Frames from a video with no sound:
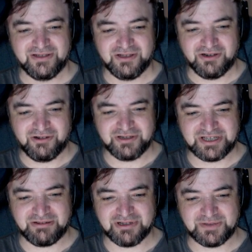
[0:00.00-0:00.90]
Or
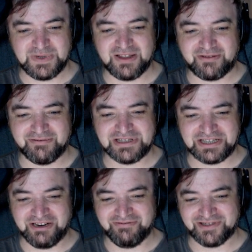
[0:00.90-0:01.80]
someone's been throwing
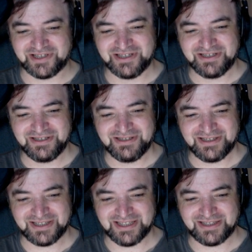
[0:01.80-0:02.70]
stones
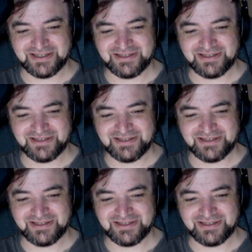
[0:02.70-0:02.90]
at it.